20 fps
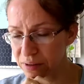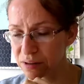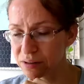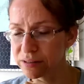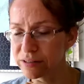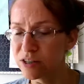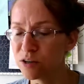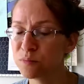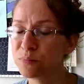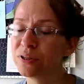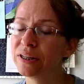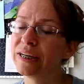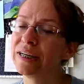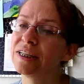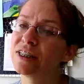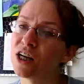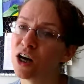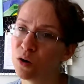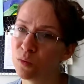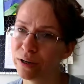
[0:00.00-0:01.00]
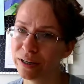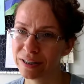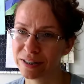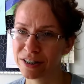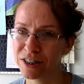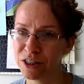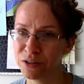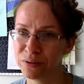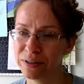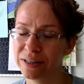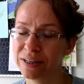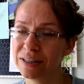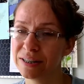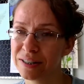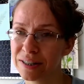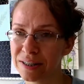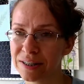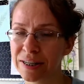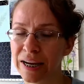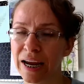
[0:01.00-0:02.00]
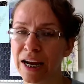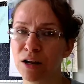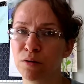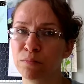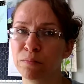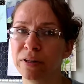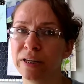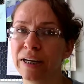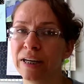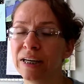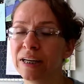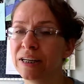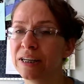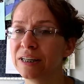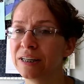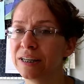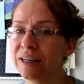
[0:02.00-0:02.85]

So please always do it sustainably.